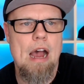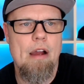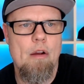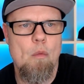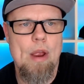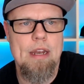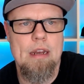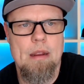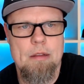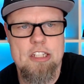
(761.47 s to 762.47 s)

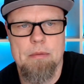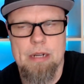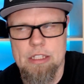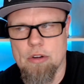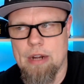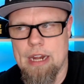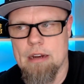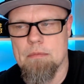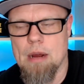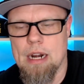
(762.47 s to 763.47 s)
when somebody
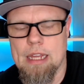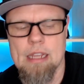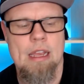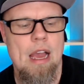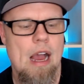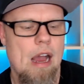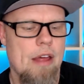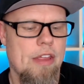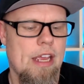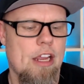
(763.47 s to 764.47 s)
donated money.
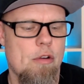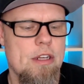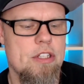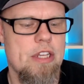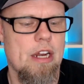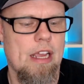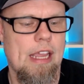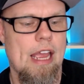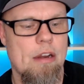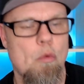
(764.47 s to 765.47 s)
They increased it
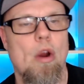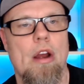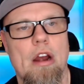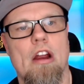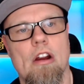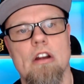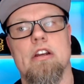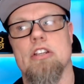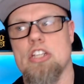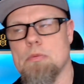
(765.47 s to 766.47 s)
again where it
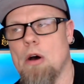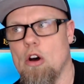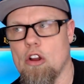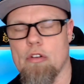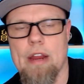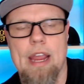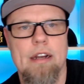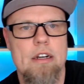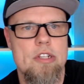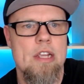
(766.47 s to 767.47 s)
hurt small
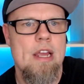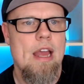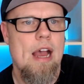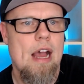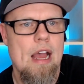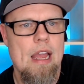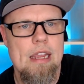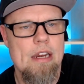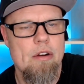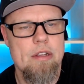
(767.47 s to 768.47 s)
creators.
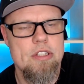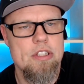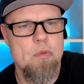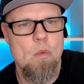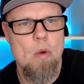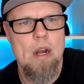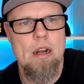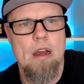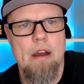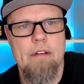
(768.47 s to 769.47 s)
It's just
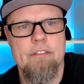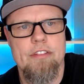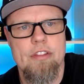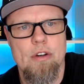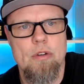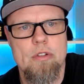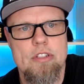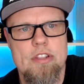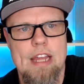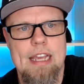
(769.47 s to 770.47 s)
one of
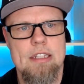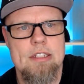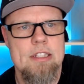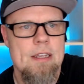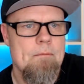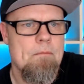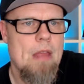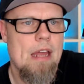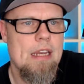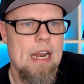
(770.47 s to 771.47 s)
those things
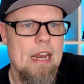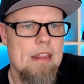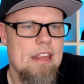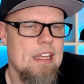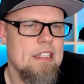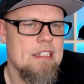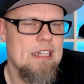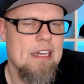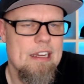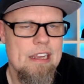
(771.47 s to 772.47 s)

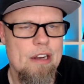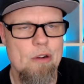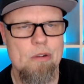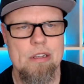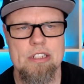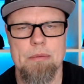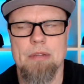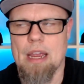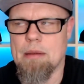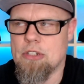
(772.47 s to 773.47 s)
that
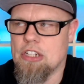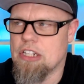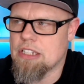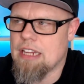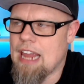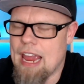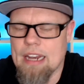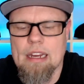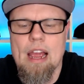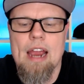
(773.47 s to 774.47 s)
sometimes you just
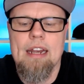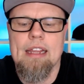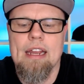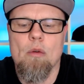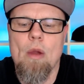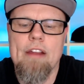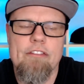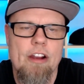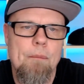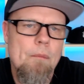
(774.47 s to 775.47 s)
can't kind of get away
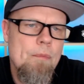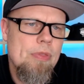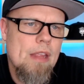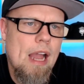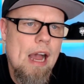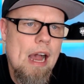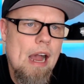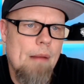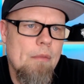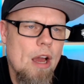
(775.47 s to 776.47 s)
from.
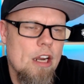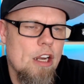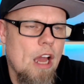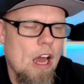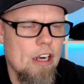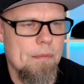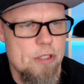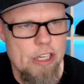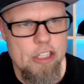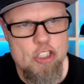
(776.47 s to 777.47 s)
I'm not
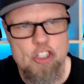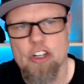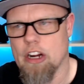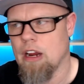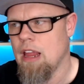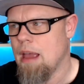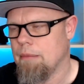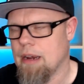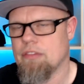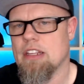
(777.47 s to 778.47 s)
100% sure. I'm
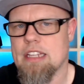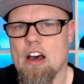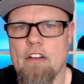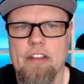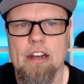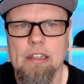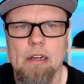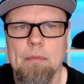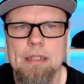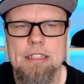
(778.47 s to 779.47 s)
going to have to delve in a
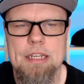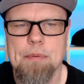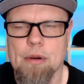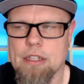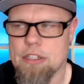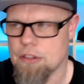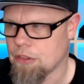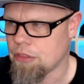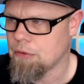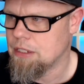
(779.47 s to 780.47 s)
little bit deeper into their
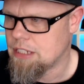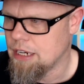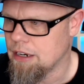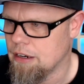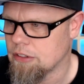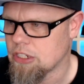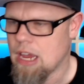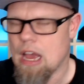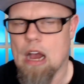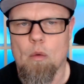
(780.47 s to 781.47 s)
3 tiers,
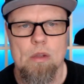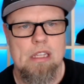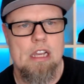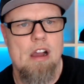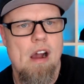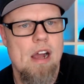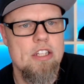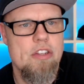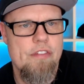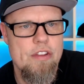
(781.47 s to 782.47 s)
what the
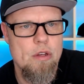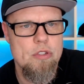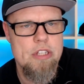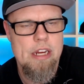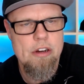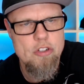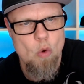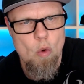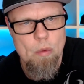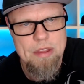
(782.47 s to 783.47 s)
cost for those tiers
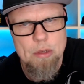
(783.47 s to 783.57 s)
or what the